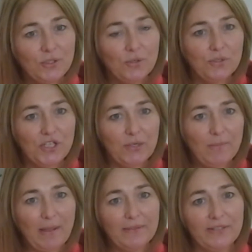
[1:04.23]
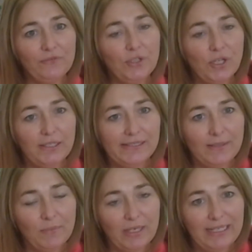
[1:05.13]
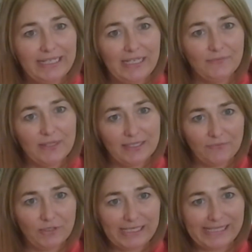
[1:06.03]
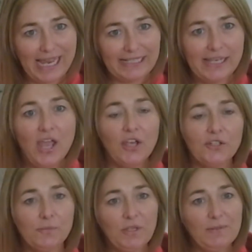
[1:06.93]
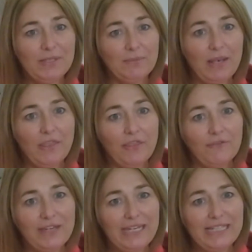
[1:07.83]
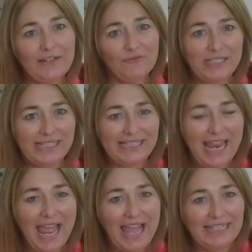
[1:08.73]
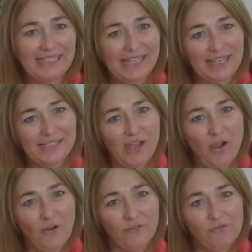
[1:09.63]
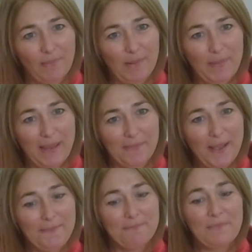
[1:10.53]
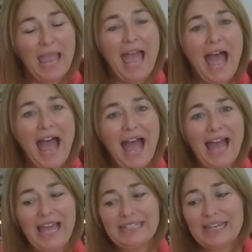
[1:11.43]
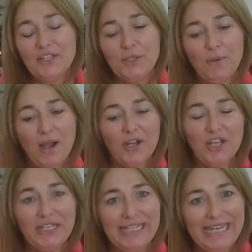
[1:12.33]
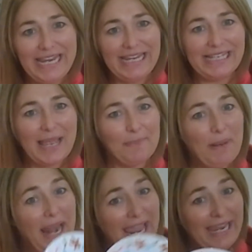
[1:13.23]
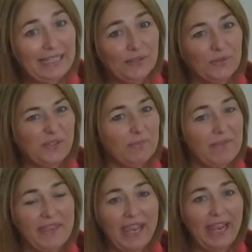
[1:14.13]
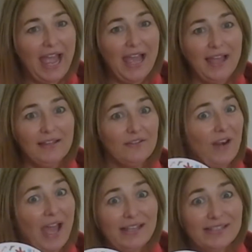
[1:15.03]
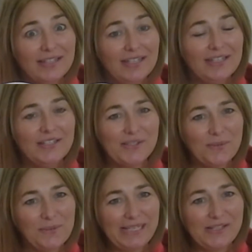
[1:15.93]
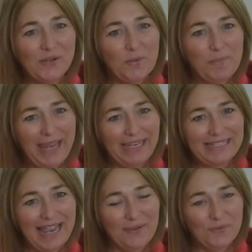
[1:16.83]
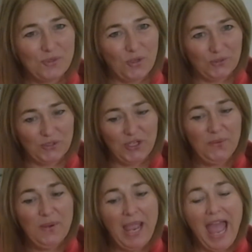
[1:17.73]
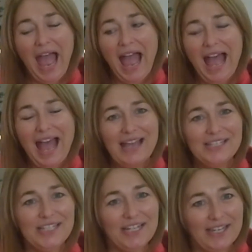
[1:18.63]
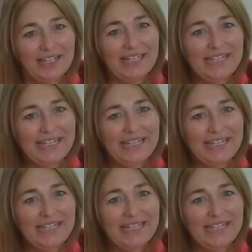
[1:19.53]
to talk to you about the different colours that we're going to need for the different designs, because we're going to be doing 3 different designs of wrapping paper. And you are going to need a plate or something flat to squeeze your paint out onto. And you're going to